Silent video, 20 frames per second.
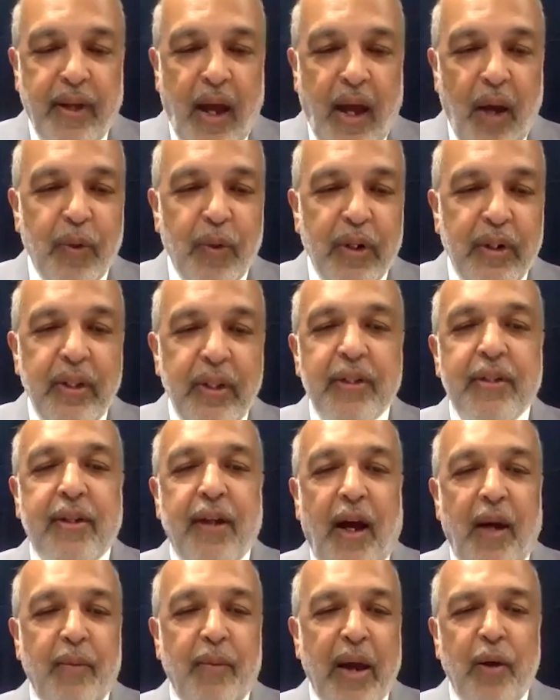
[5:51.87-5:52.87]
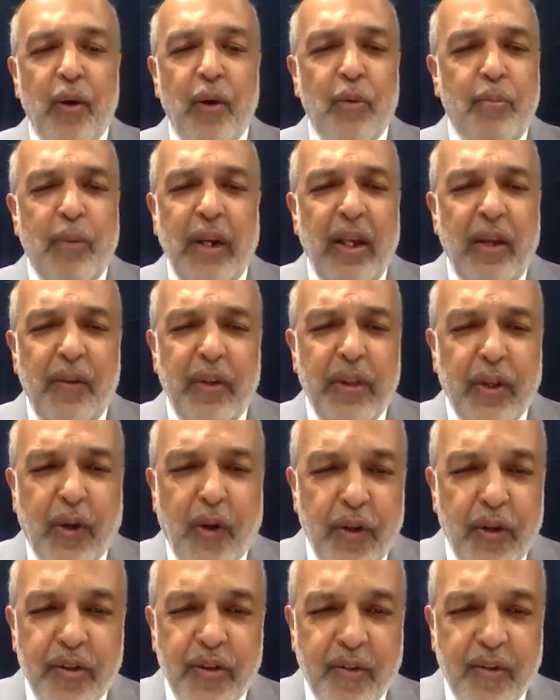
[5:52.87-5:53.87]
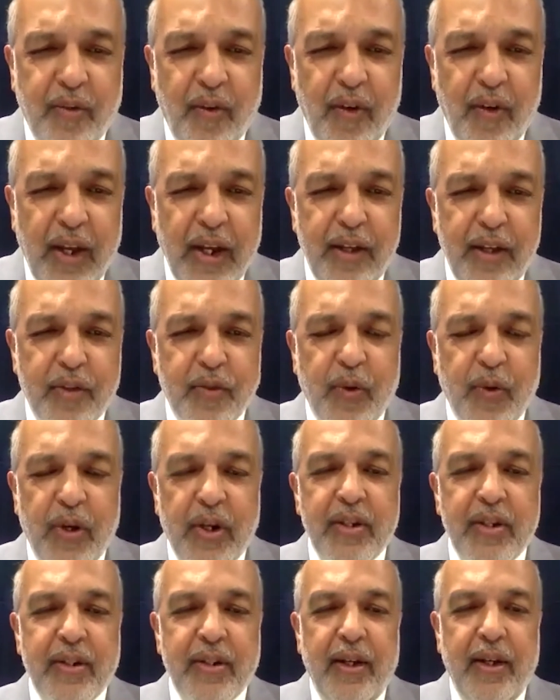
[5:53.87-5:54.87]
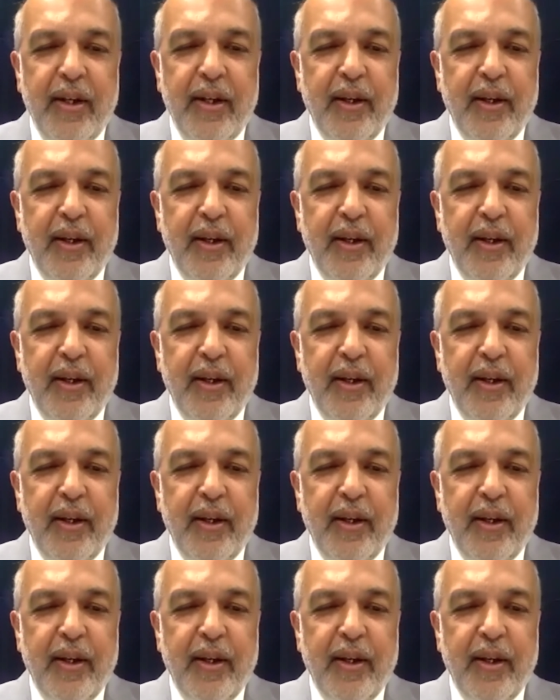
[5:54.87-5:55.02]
I don't believe in the concept of ladies first,